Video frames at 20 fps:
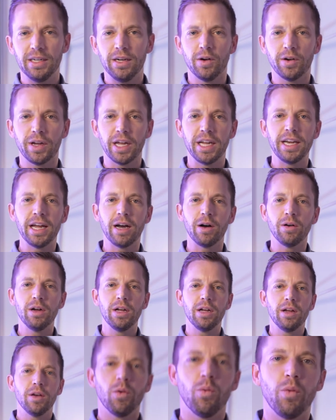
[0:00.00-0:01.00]
Okay, now
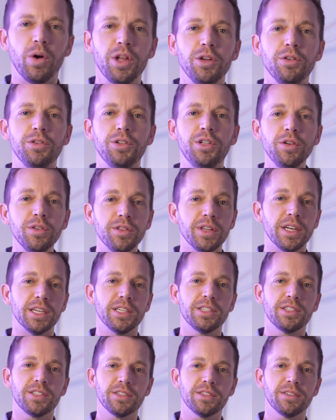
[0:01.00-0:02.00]
when you do
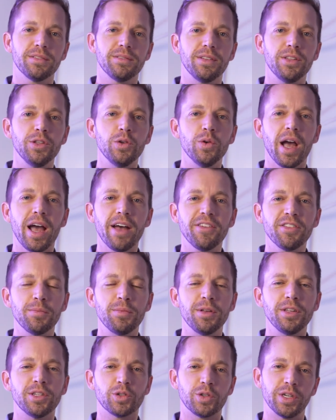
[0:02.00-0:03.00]
this, you have to
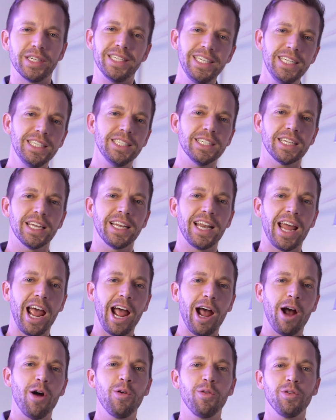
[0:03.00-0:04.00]
be strategic in
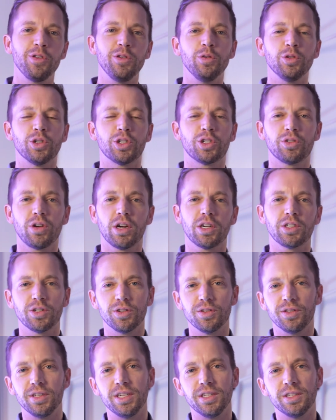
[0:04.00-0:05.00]
how you
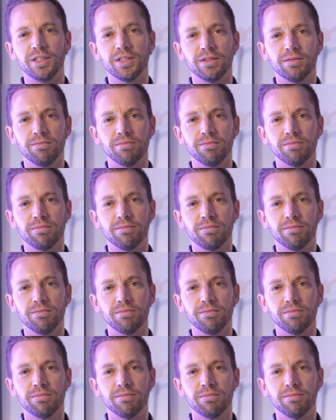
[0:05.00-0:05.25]
structure these